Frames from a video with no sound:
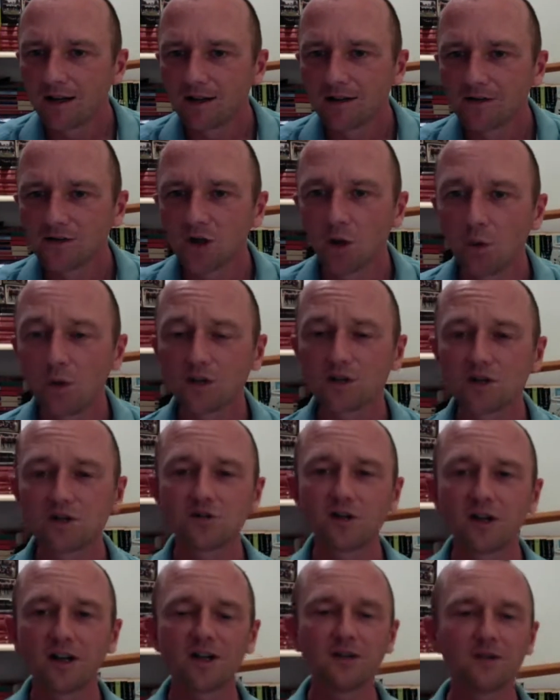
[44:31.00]
So whilst you're
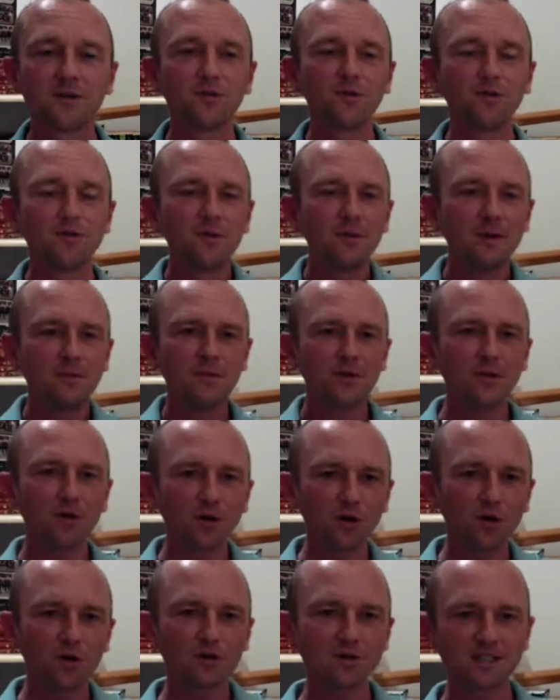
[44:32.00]
trying to remember
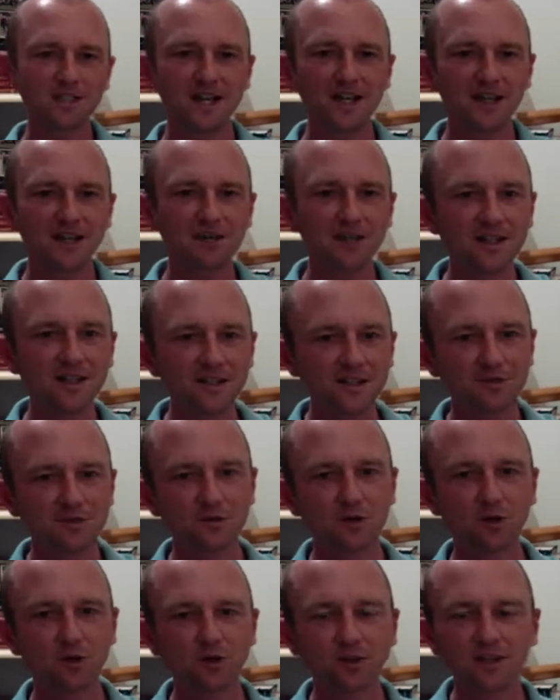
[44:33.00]
your 10 events
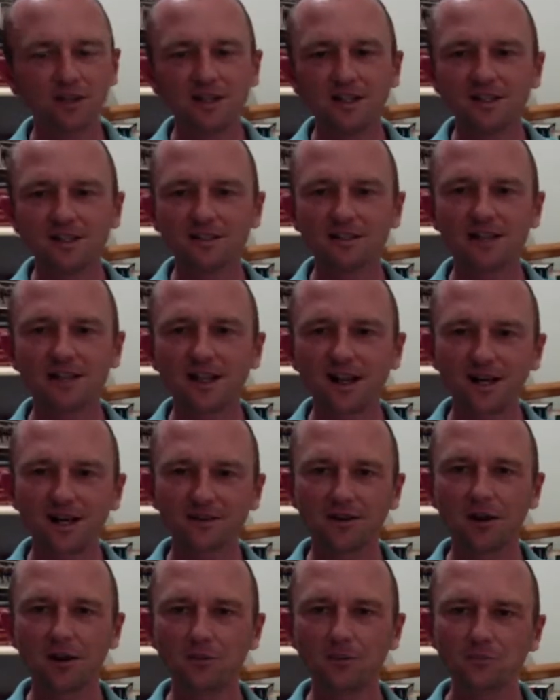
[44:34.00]
for the
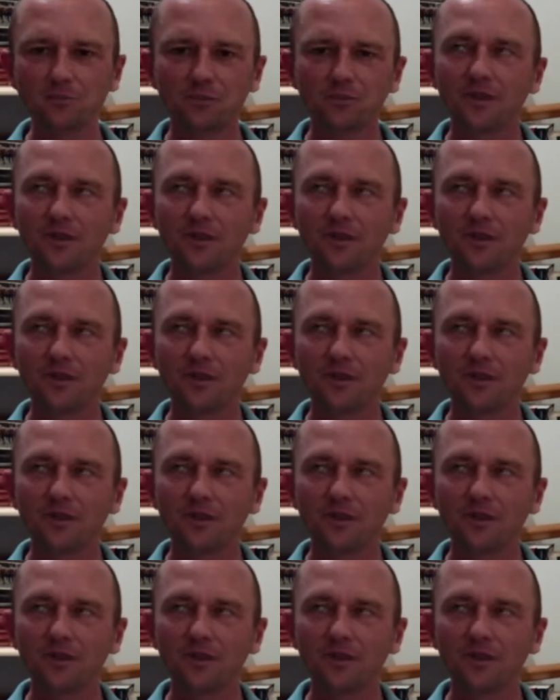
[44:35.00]
decathlon,